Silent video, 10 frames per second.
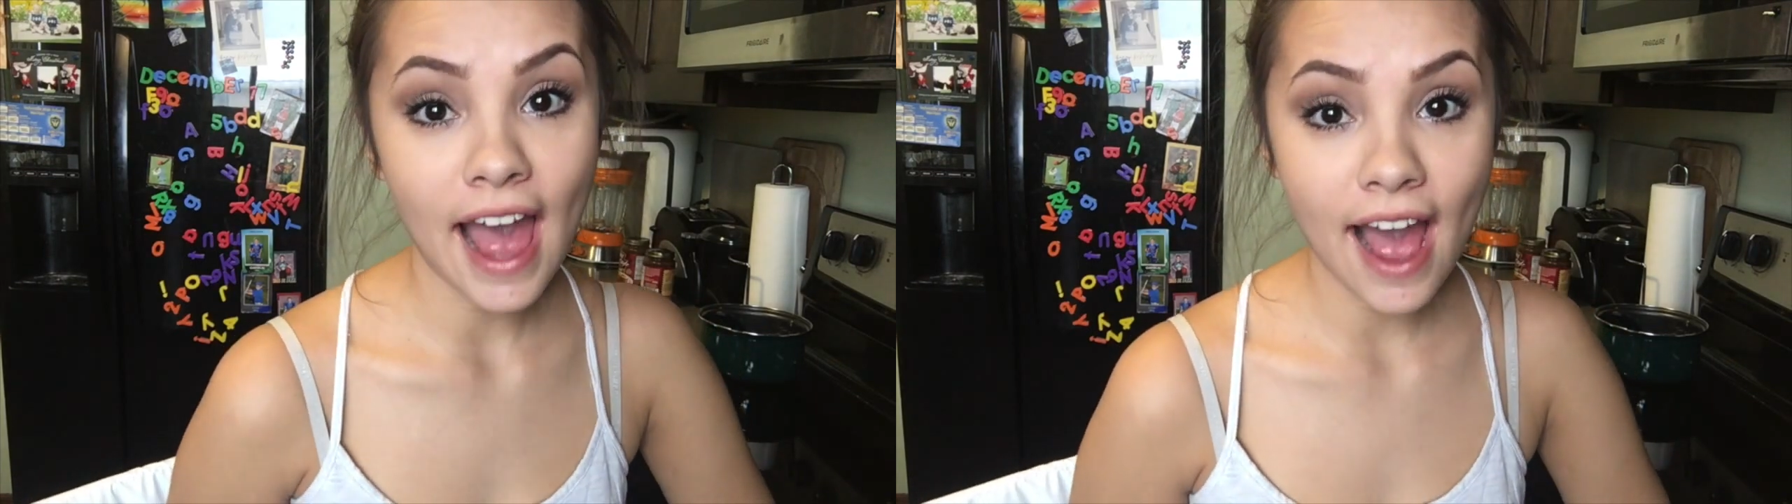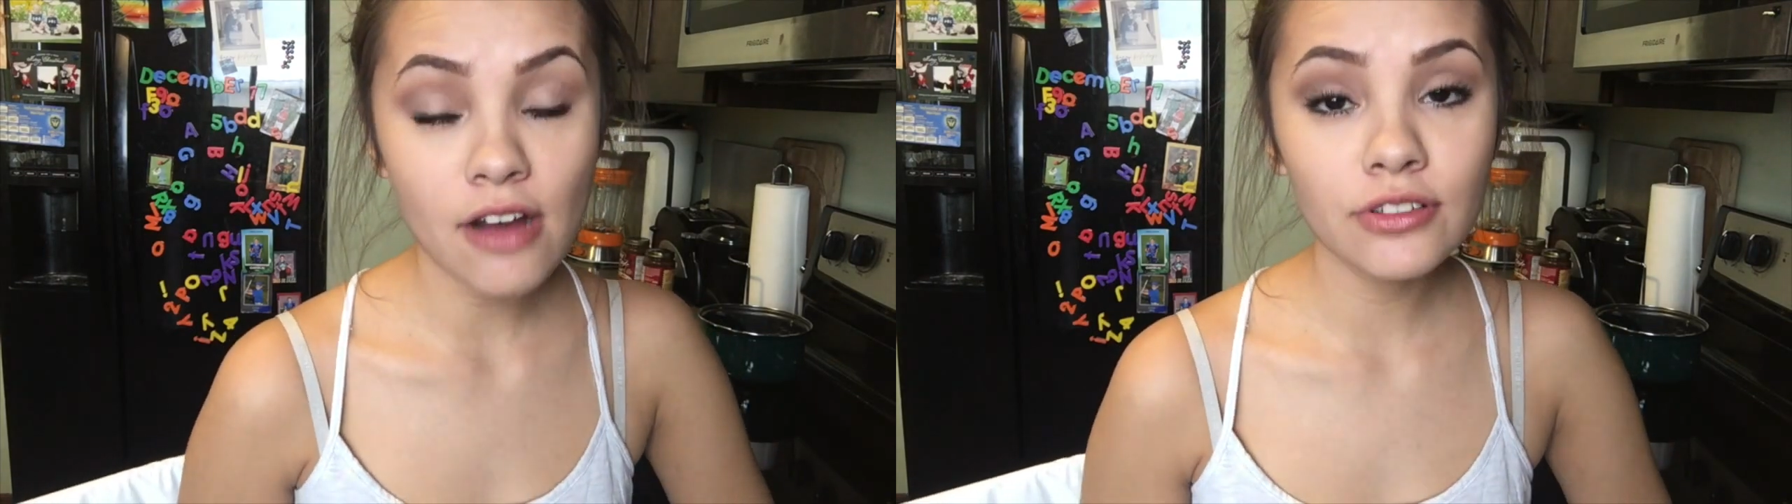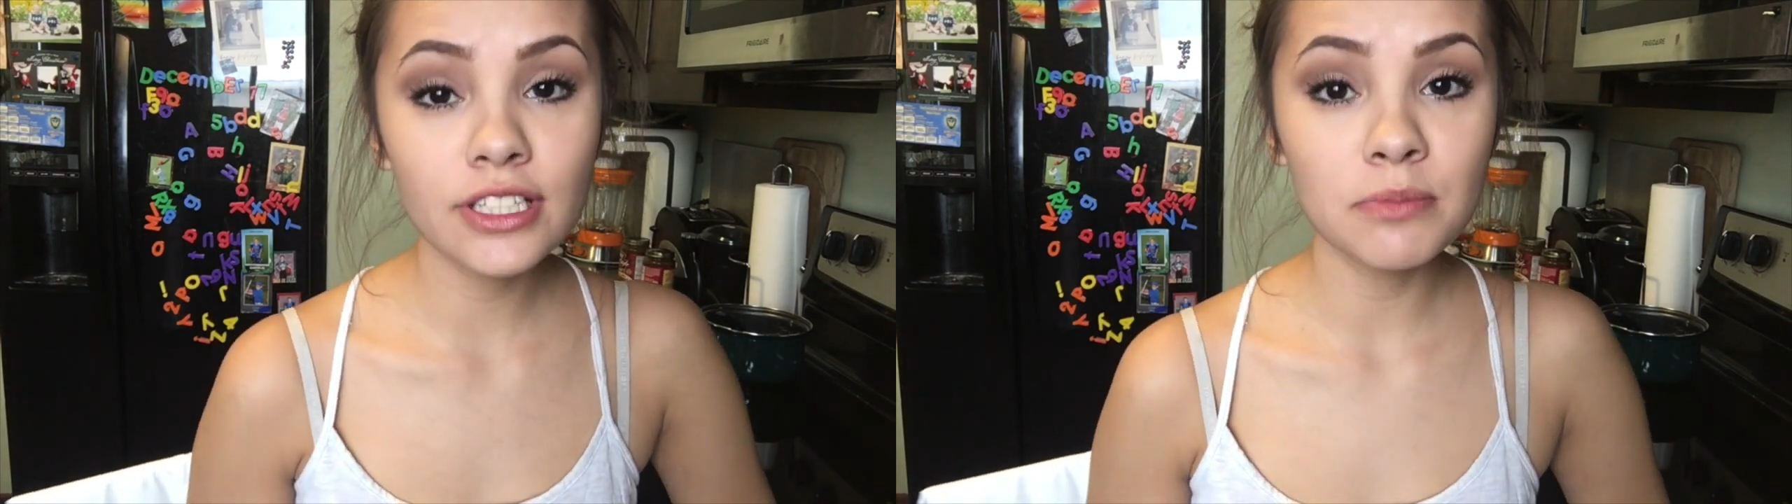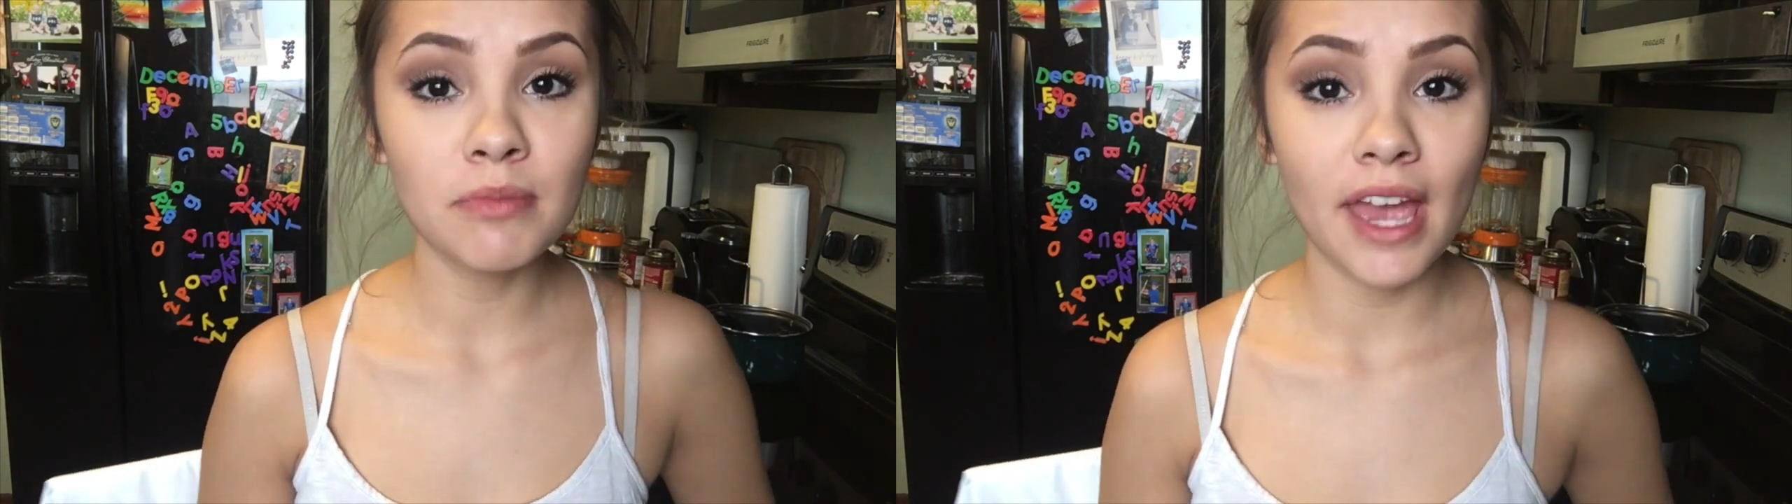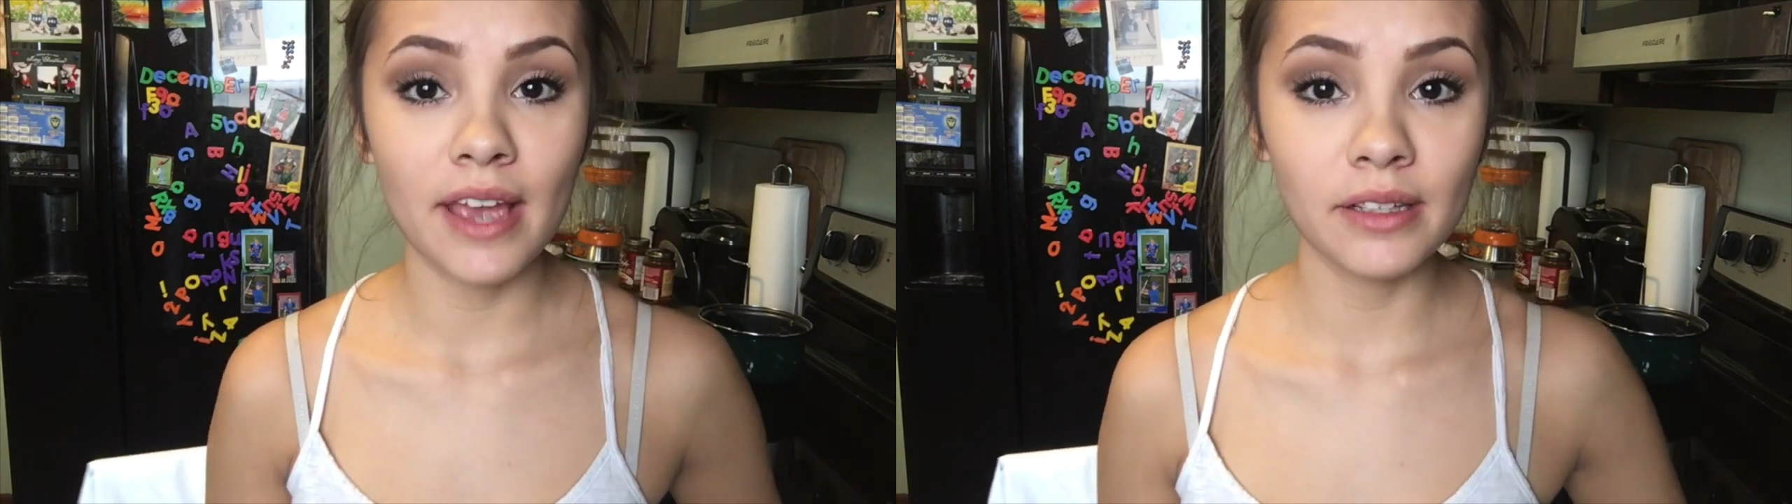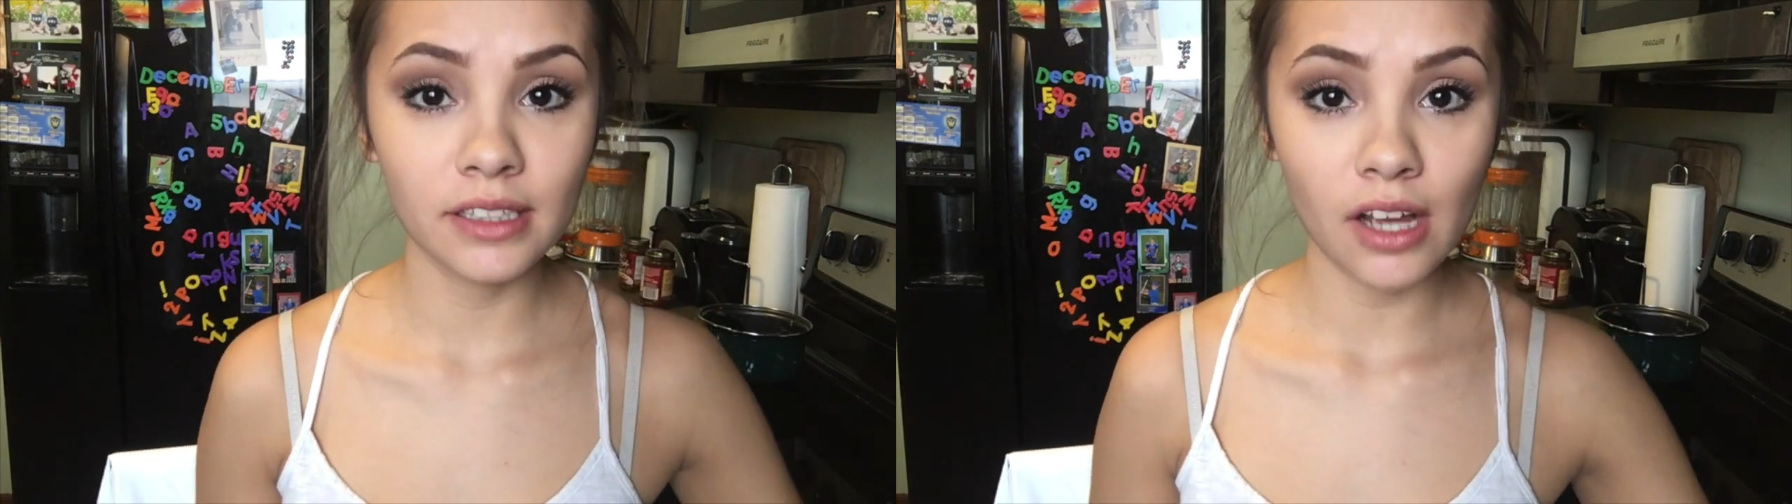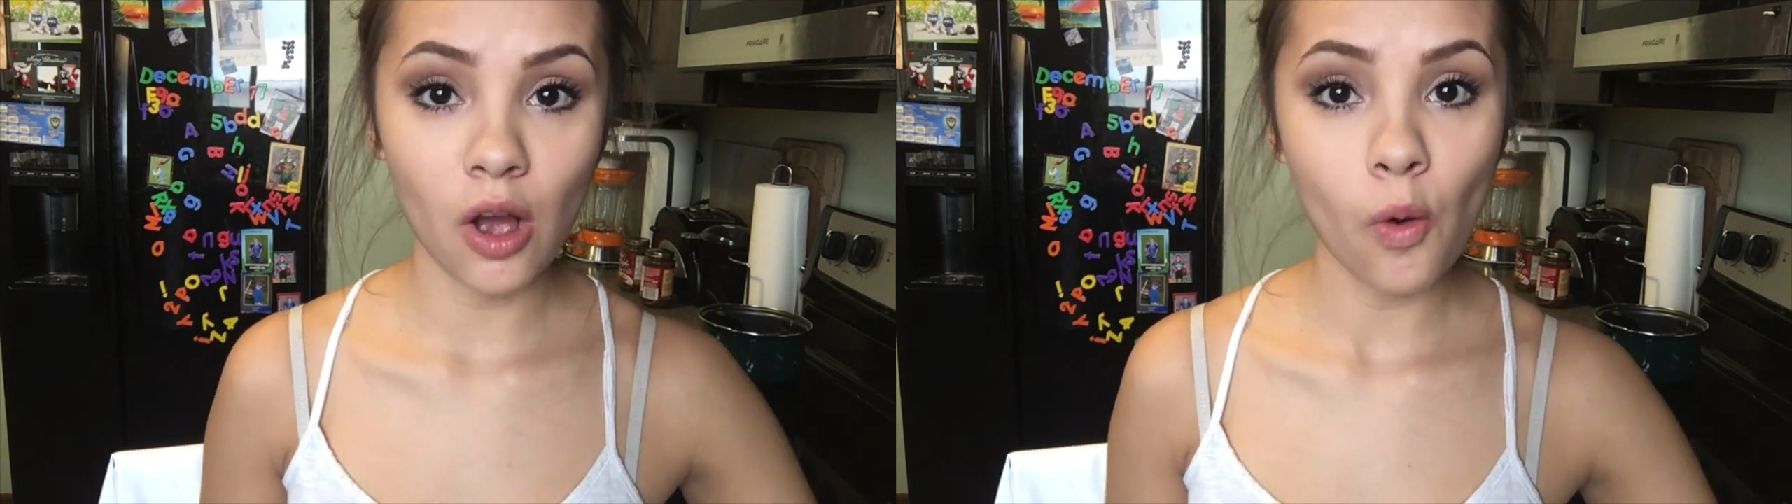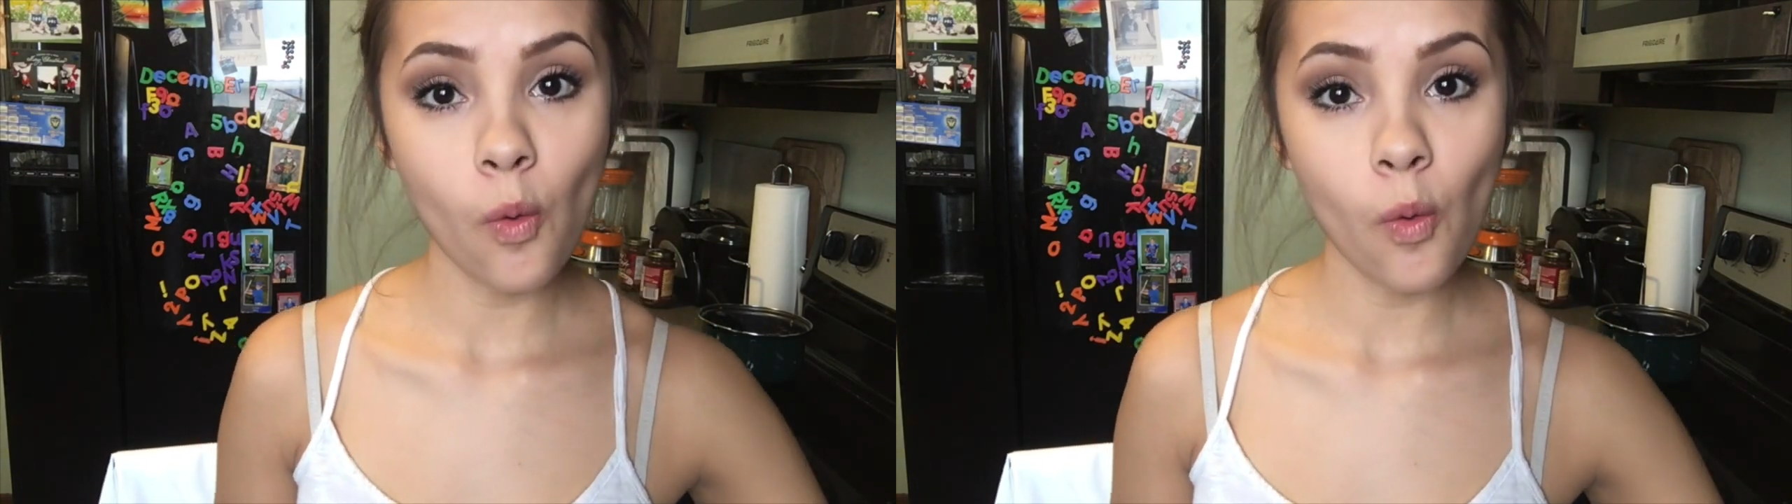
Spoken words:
how to make